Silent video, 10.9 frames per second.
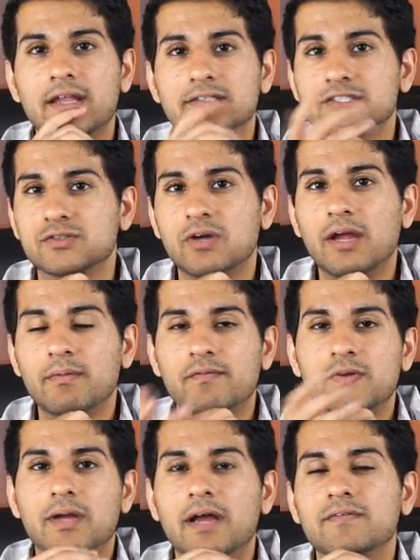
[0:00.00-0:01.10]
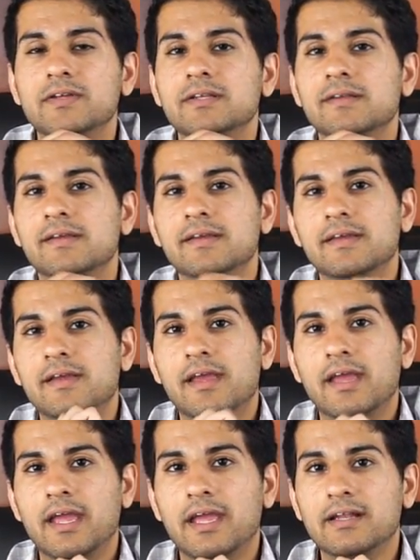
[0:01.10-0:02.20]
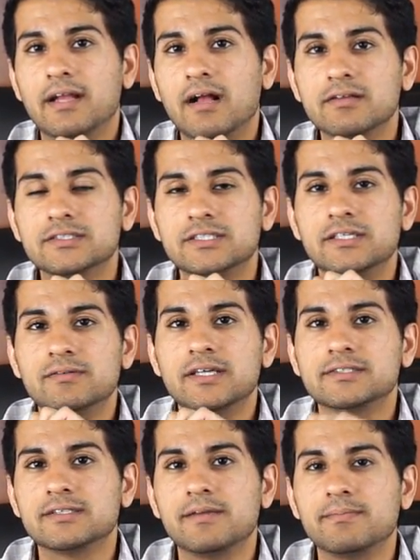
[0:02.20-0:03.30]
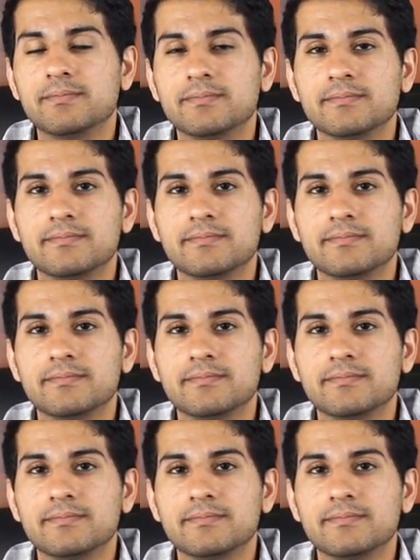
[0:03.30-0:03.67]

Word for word: subscribe if you haven't, and I'll see you next time.